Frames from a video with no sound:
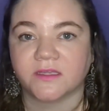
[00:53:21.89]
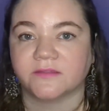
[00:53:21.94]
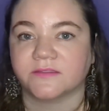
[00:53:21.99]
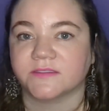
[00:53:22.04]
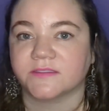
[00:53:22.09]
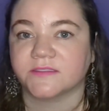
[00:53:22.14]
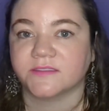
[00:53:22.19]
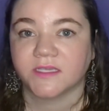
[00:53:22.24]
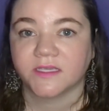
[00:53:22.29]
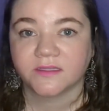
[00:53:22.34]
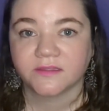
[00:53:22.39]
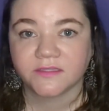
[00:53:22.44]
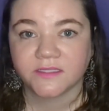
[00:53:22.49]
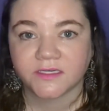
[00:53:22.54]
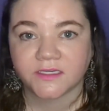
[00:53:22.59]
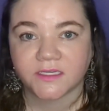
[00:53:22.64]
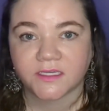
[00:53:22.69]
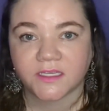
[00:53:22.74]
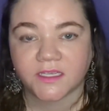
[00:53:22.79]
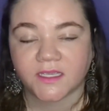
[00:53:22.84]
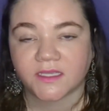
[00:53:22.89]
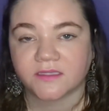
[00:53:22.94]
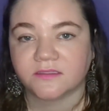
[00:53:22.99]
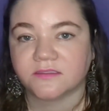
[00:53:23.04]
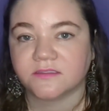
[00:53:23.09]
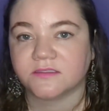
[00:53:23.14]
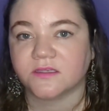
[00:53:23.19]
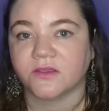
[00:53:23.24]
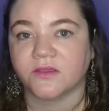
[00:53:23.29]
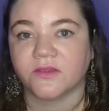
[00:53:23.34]
and said that he
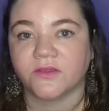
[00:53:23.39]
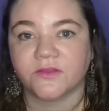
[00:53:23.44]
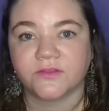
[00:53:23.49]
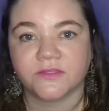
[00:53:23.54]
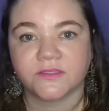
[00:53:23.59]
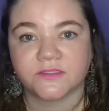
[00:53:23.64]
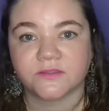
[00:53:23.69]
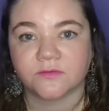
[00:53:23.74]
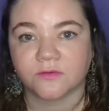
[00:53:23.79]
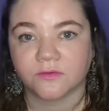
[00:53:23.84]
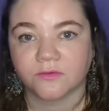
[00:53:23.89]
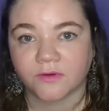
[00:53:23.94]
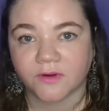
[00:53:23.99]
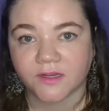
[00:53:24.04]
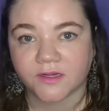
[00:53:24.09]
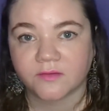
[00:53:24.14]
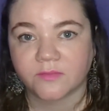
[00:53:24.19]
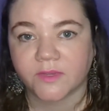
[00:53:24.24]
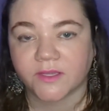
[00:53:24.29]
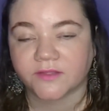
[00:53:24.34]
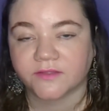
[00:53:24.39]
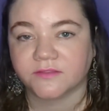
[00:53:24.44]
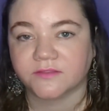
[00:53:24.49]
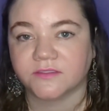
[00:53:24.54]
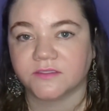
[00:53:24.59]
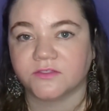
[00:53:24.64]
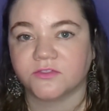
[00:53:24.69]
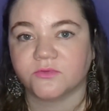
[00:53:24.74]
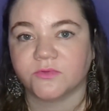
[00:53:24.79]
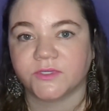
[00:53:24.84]
has all this regret about the
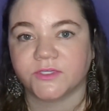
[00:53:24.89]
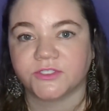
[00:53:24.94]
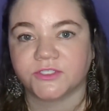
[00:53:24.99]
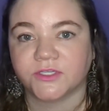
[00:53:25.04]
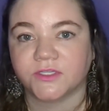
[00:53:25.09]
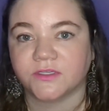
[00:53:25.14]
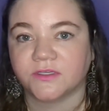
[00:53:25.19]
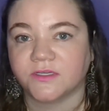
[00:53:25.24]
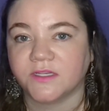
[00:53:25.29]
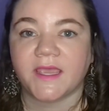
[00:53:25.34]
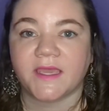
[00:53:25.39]
situation,